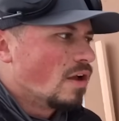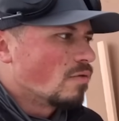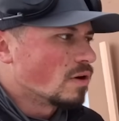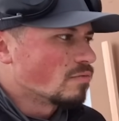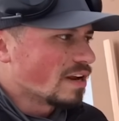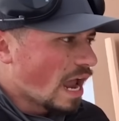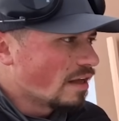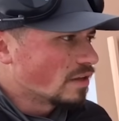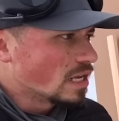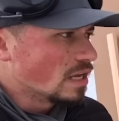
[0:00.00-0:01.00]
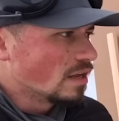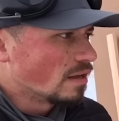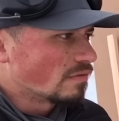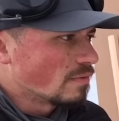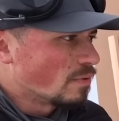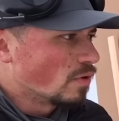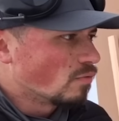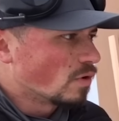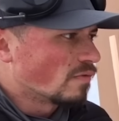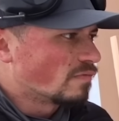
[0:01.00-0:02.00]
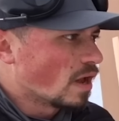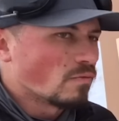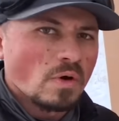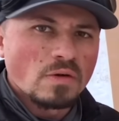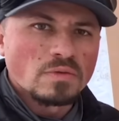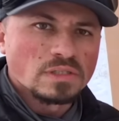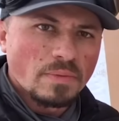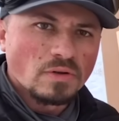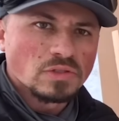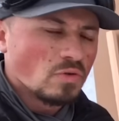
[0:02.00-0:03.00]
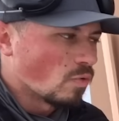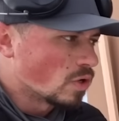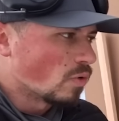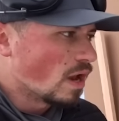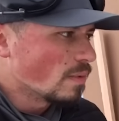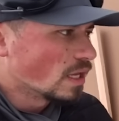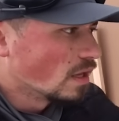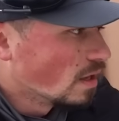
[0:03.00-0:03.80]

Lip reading: When in reality, if the bullet would have done what it was supposed to and where you were aiming,